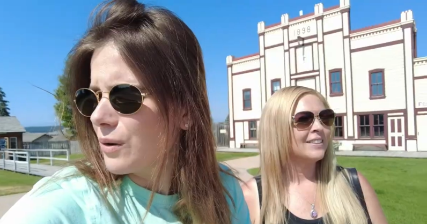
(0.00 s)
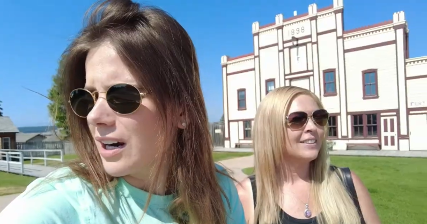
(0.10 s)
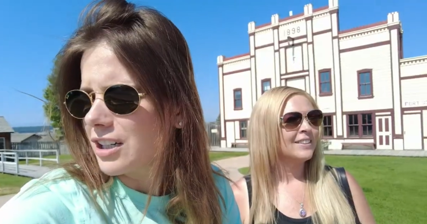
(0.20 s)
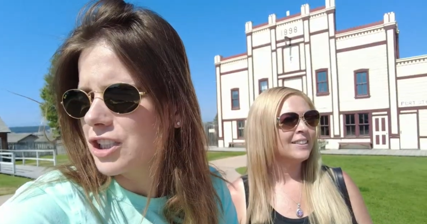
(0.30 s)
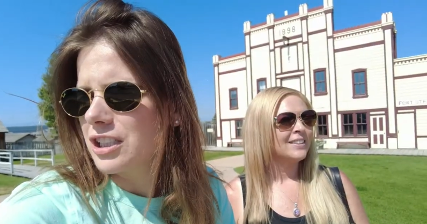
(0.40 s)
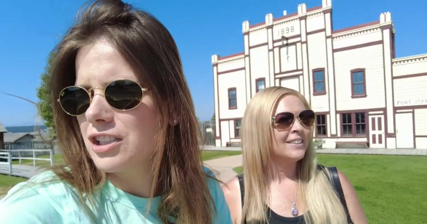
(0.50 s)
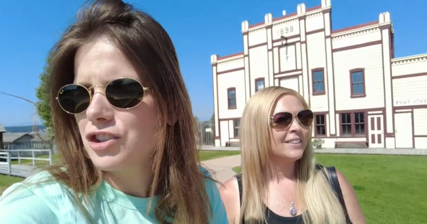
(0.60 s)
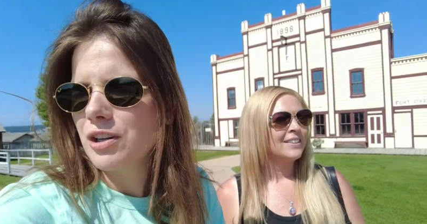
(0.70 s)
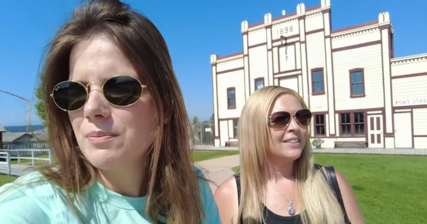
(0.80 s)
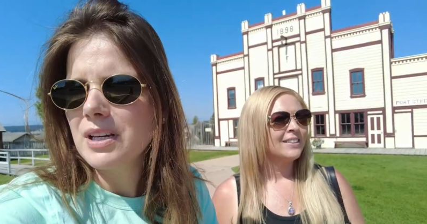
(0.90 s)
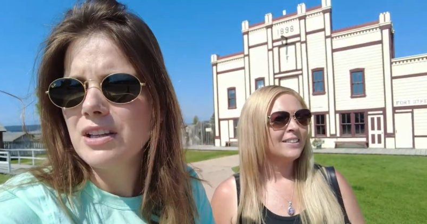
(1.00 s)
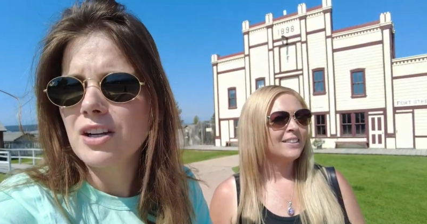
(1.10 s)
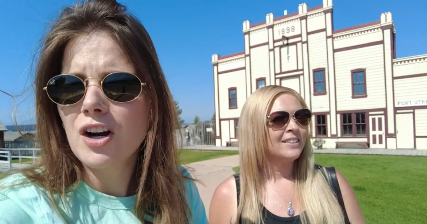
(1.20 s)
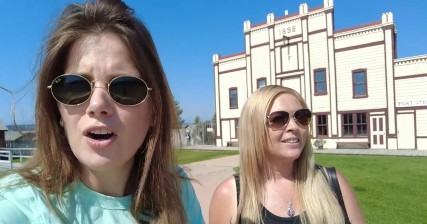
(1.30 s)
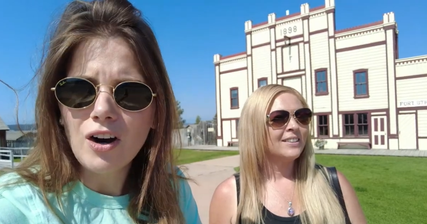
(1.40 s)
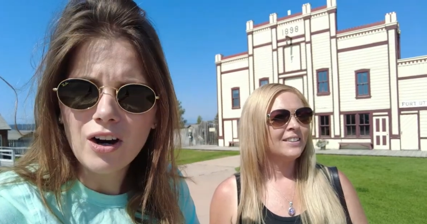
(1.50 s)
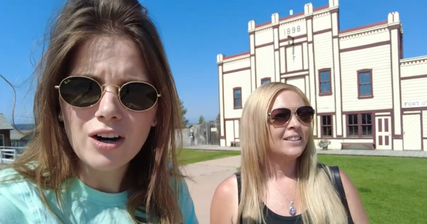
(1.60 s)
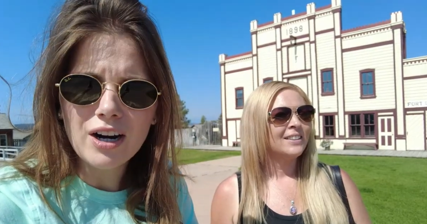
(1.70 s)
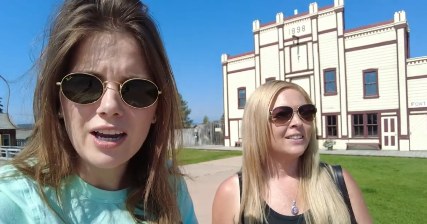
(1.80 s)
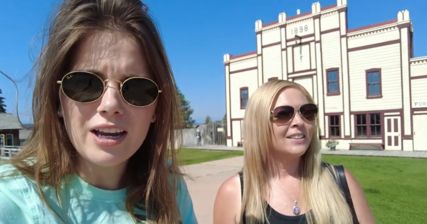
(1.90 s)
Speaker 1: now we're actually going to jump in the
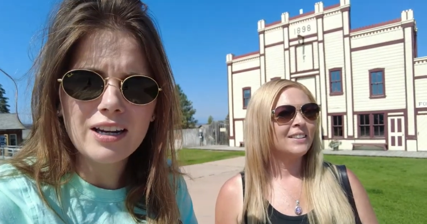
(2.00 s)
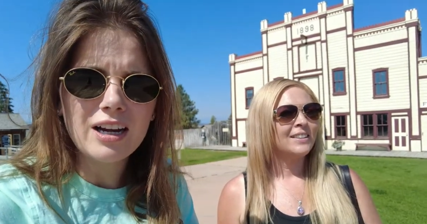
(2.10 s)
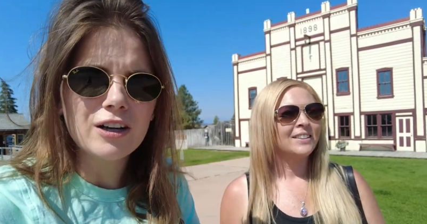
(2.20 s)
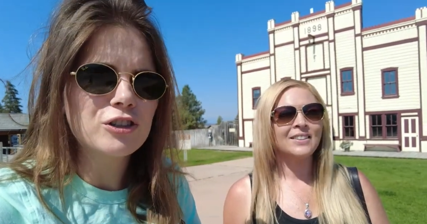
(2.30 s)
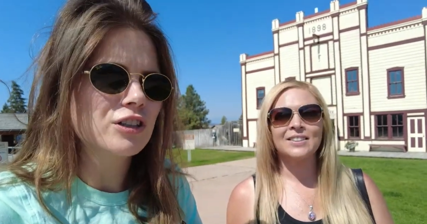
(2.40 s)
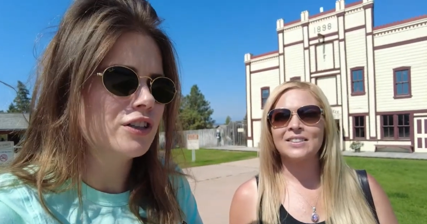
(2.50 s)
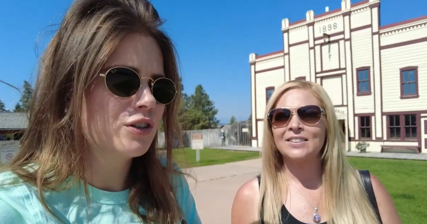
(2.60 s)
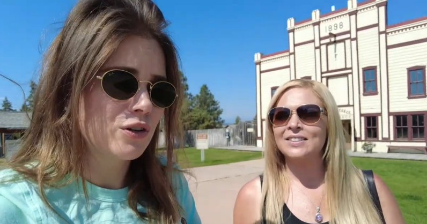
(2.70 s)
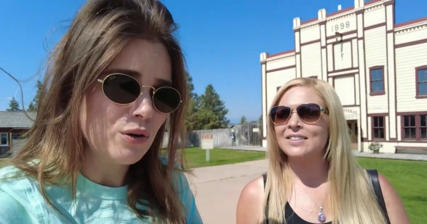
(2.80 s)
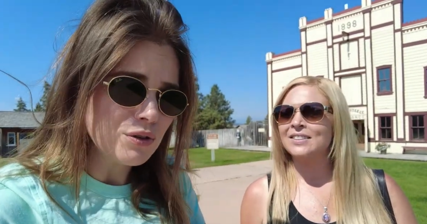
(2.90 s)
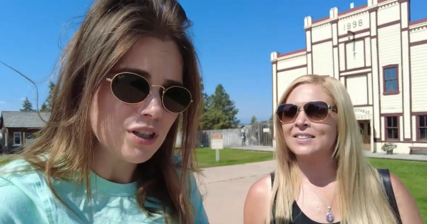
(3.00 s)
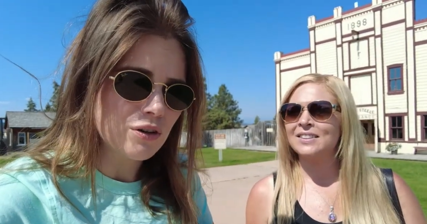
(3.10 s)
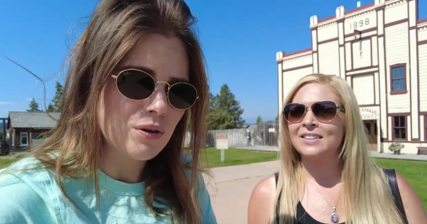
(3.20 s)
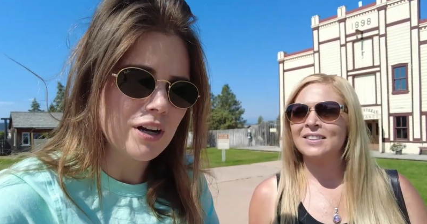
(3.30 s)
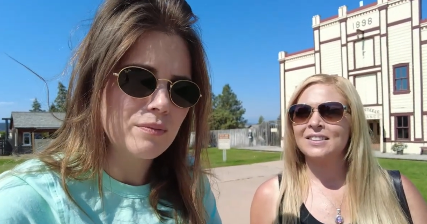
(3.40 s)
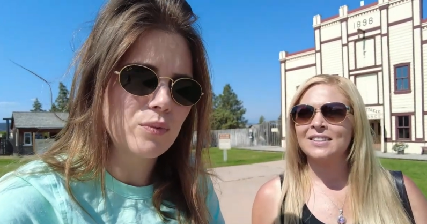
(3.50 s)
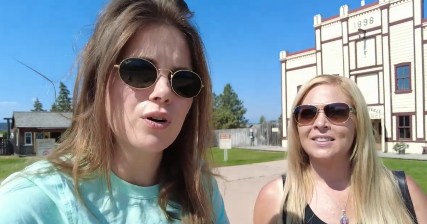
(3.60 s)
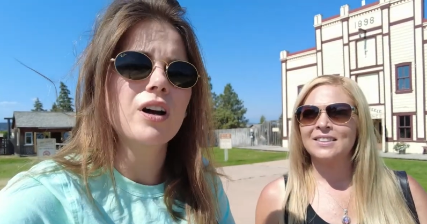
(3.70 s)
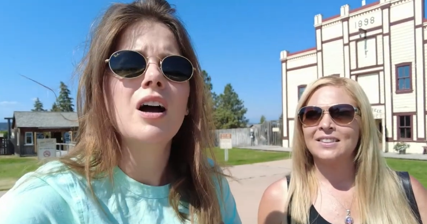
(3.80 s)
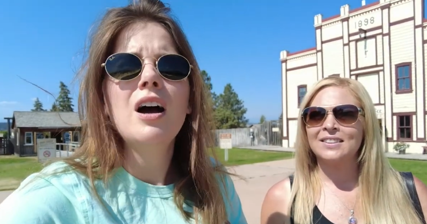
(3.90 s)
car and actually go to
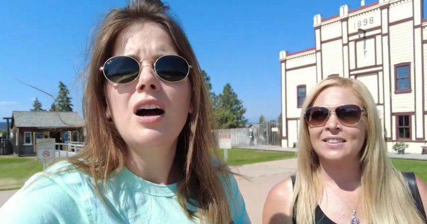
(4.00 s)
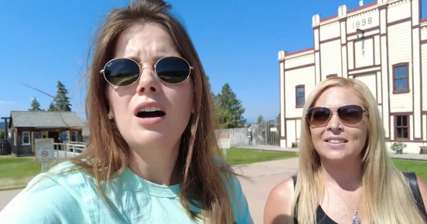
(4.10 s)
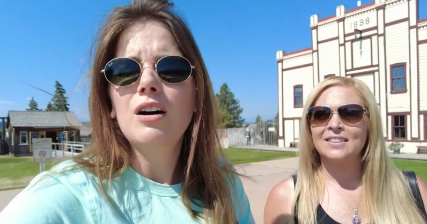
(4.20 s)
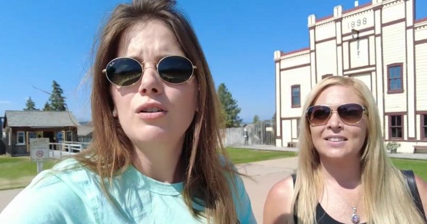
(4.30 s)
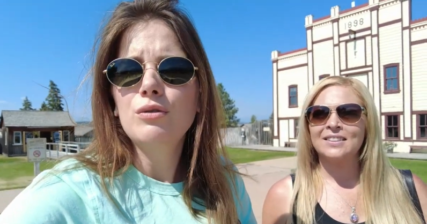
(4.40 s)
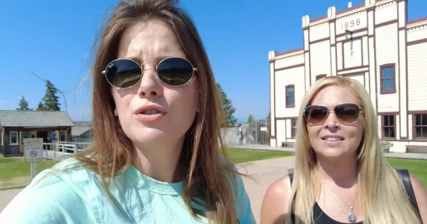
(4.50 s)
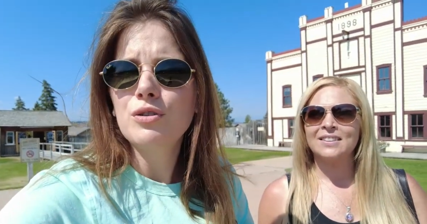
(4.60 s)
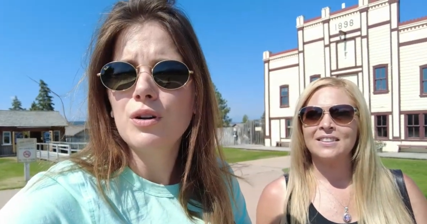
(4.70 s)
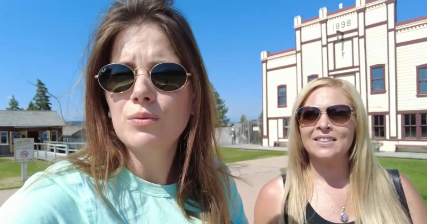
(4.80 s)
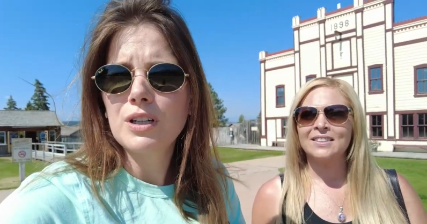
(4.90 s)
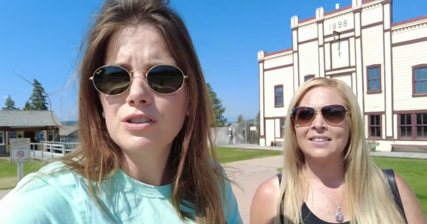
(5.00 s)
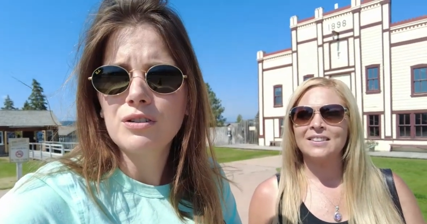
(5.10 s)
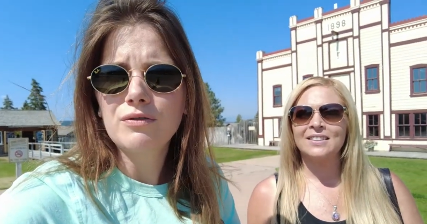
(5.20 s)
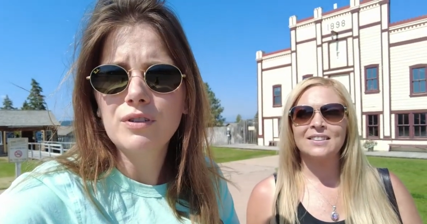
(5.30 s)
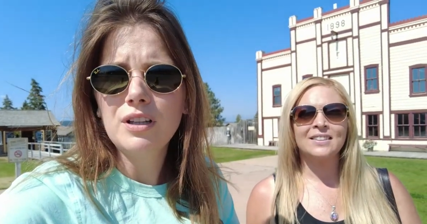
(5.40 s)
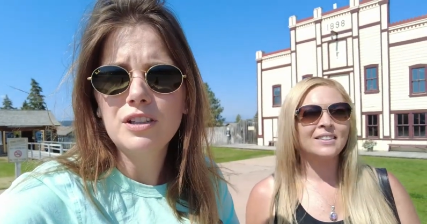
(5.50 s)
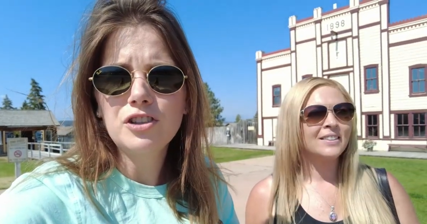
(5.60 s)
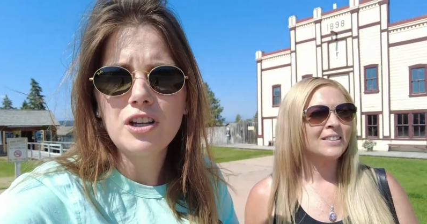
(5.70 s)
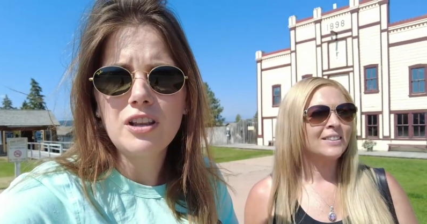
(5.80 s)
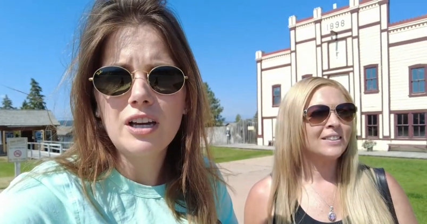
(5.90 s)
Cranbrook, uh, go to a restaurant for
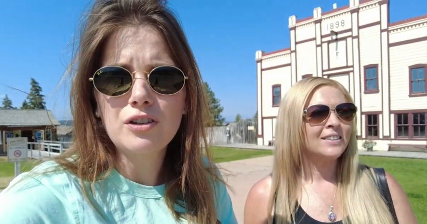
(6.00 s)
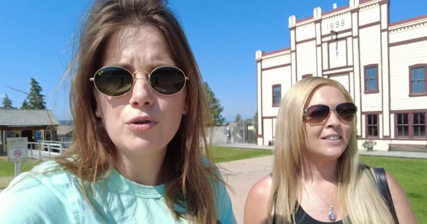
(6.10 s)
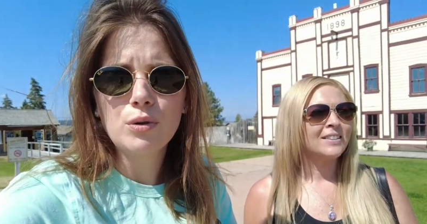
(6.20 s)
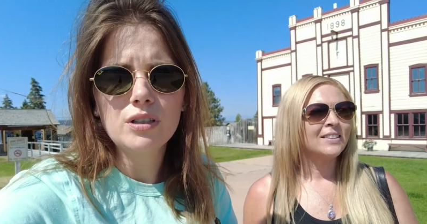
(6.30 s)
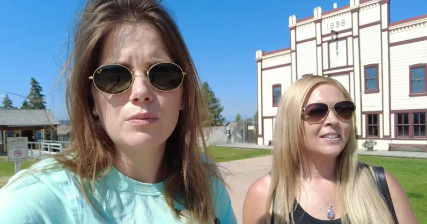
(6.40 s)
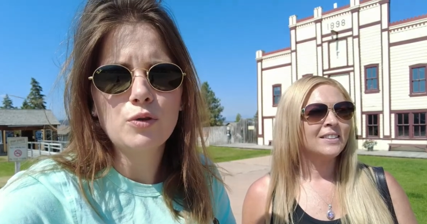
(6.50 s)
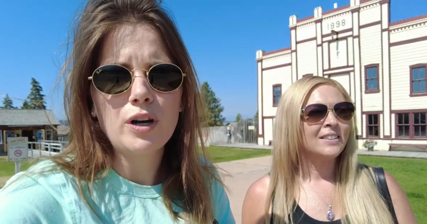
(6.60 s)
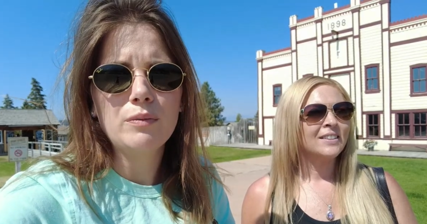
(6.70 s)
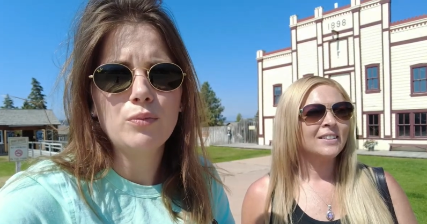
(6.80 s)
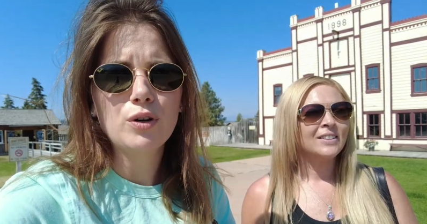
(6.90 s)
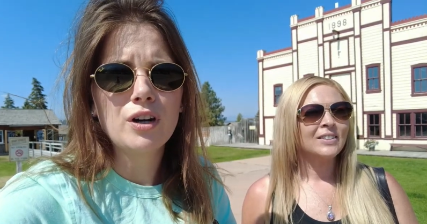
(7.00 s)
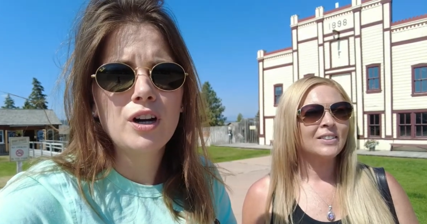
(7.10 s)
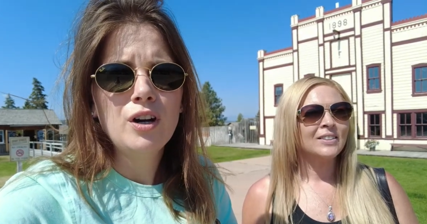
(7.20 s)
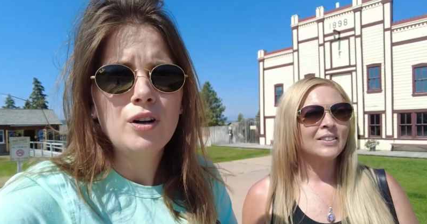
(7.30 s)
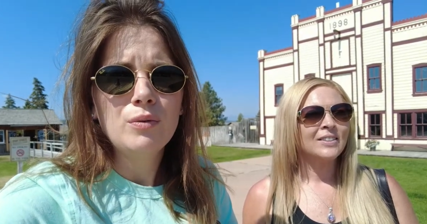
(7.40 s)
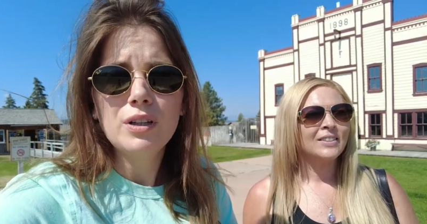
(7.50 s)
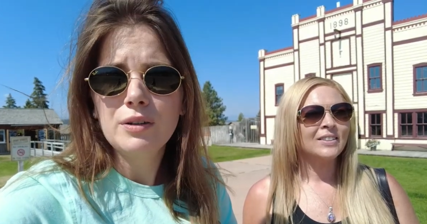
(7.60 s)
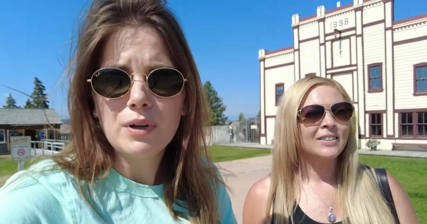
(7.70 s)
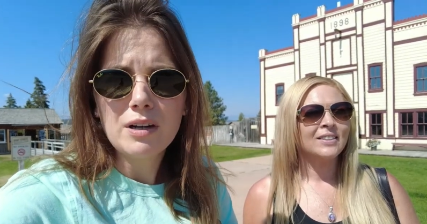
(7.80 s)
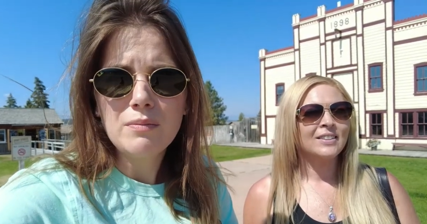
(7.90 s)
lunch that Tourism Cranbrook
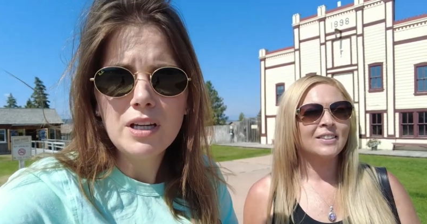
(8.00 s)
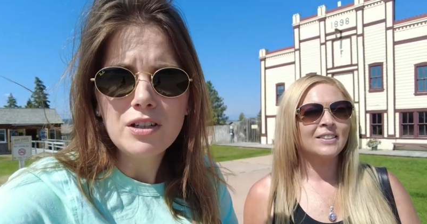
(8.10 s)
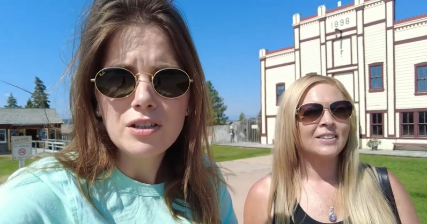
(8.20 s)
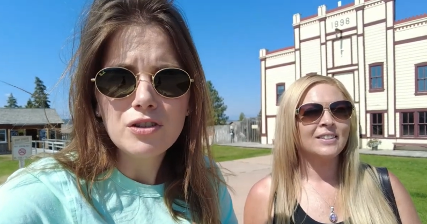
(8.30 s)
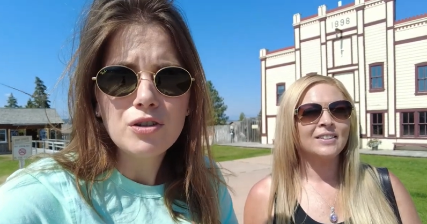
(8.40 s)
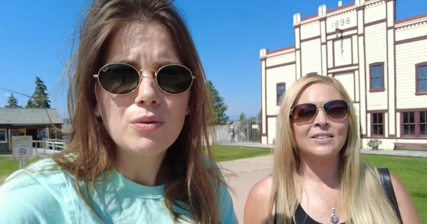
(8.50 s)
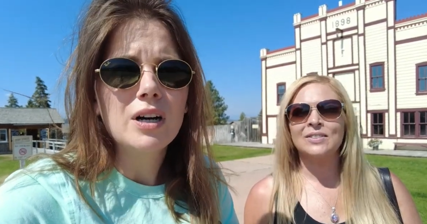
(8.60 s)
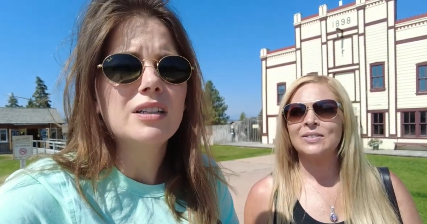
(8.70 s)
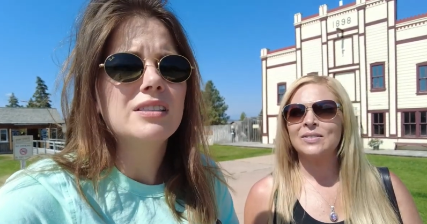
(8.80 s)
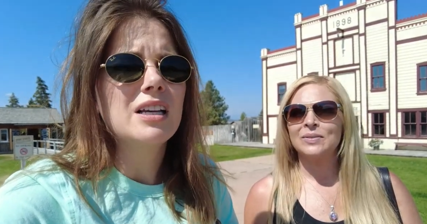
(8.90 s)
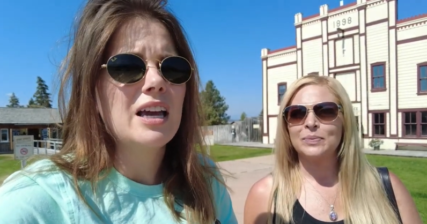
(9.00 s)
really recommended to us.